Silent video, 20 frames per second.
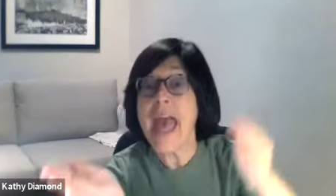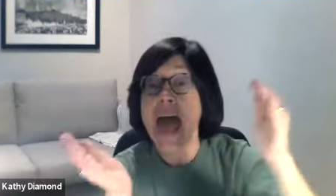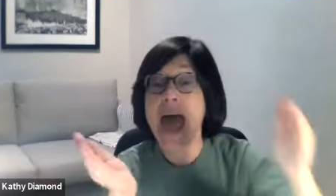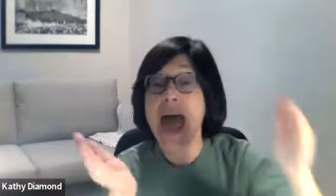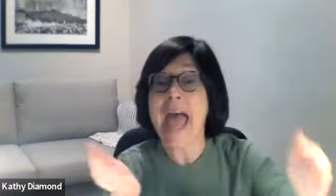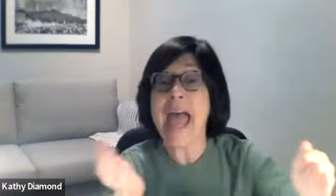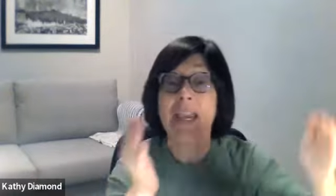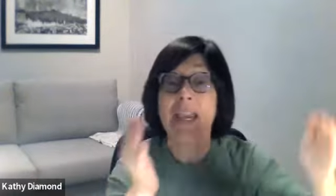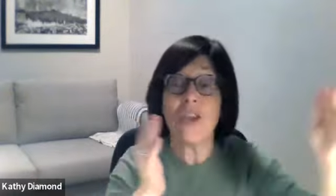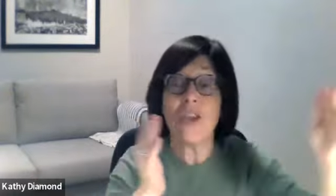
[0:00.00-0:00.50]

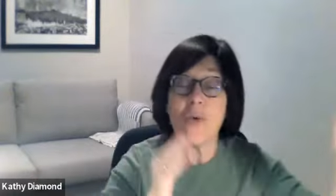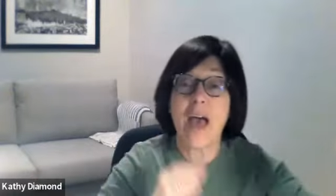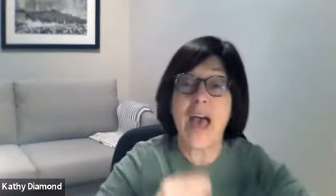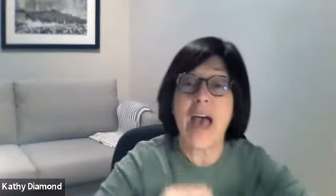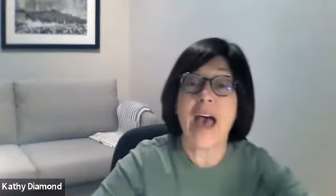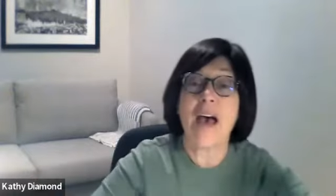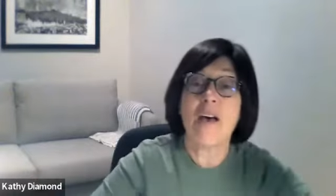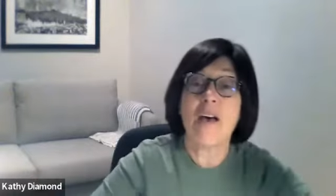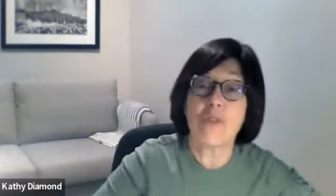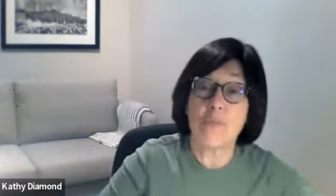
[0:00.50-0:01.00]
and you
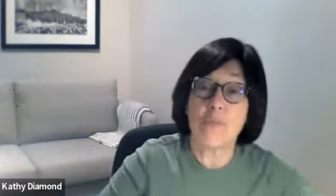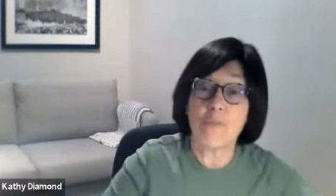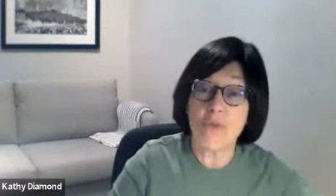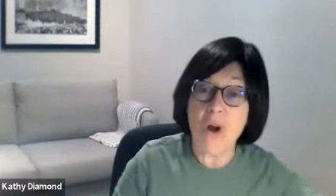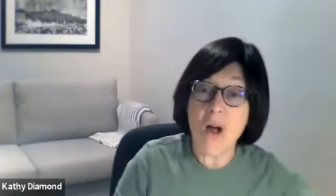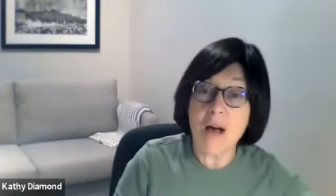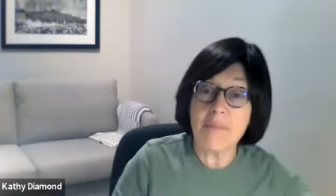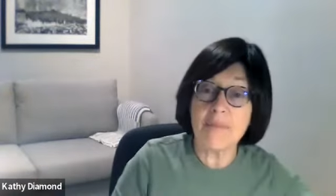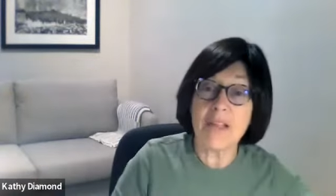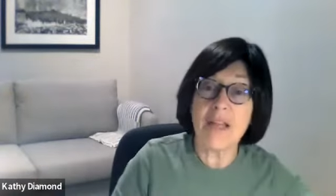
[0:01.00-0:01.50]
have the
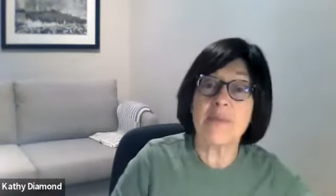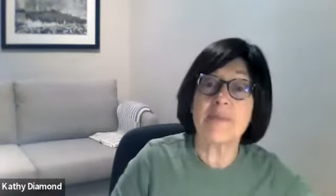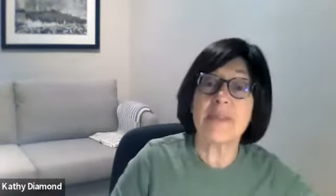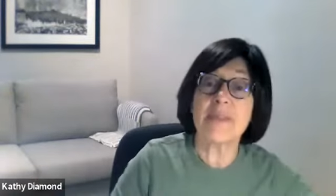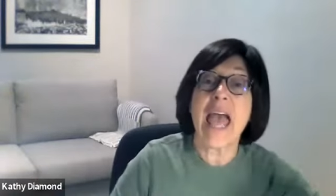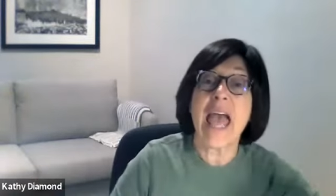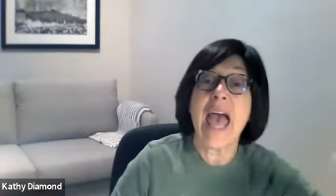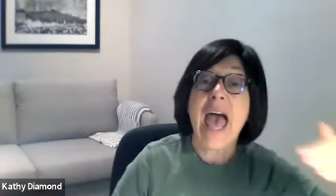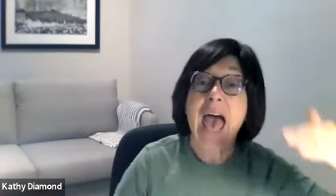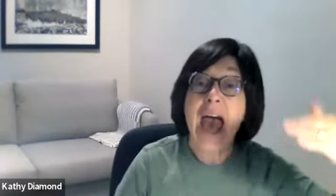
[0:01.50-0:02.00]
problems
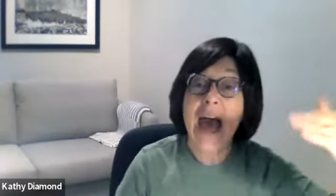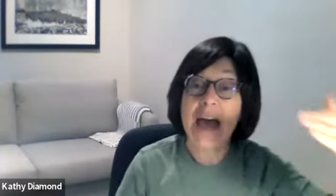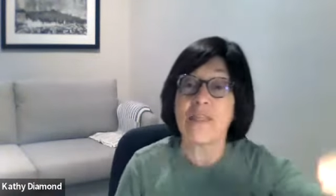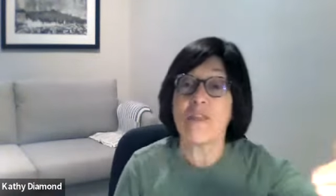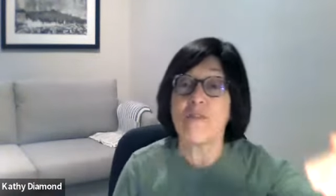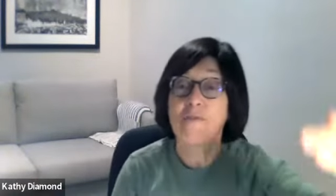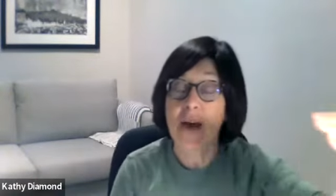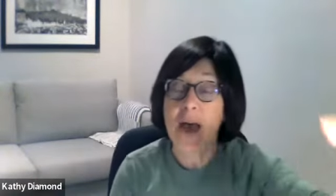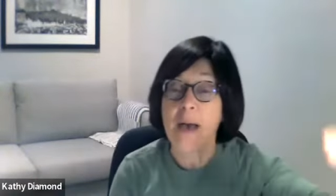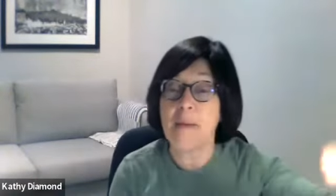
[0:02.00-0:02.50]
at
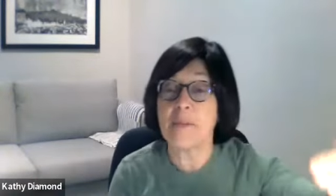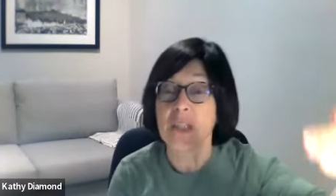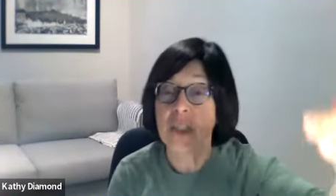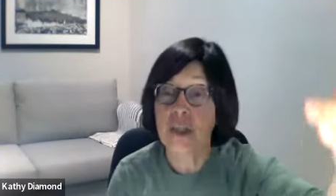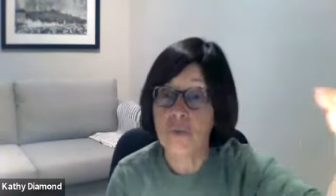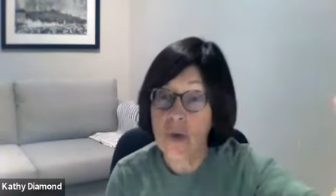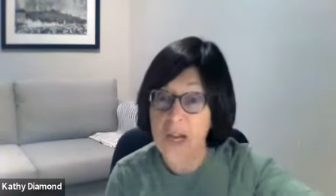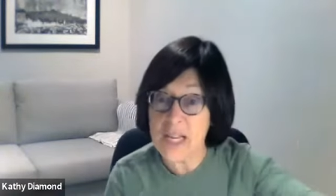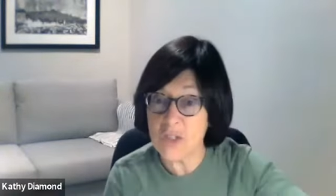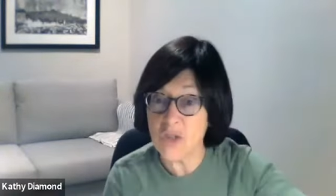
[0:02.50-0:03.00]
the
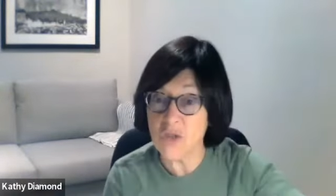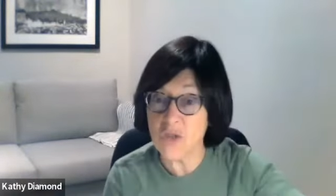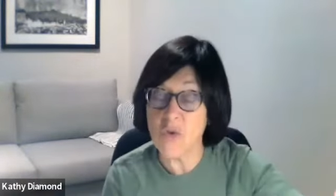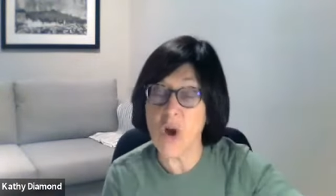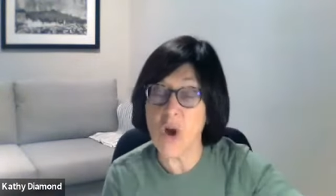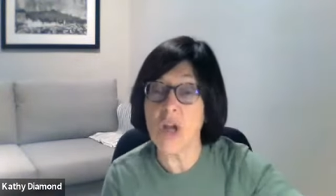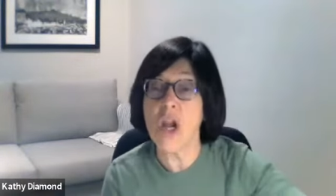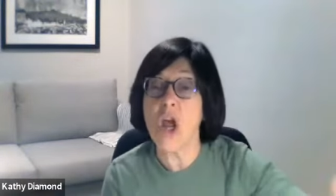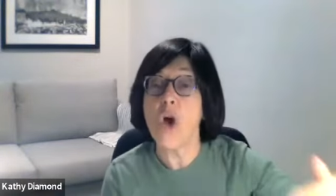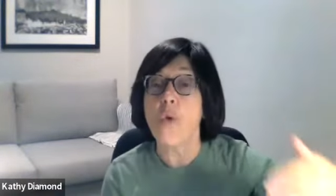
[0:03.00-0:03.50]
family
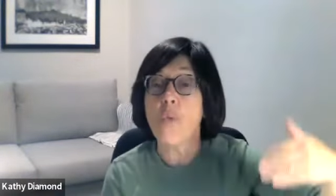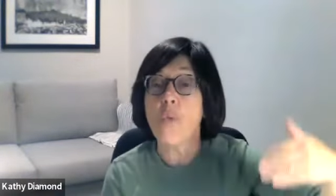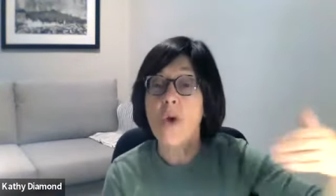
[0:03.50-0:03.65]
restaurant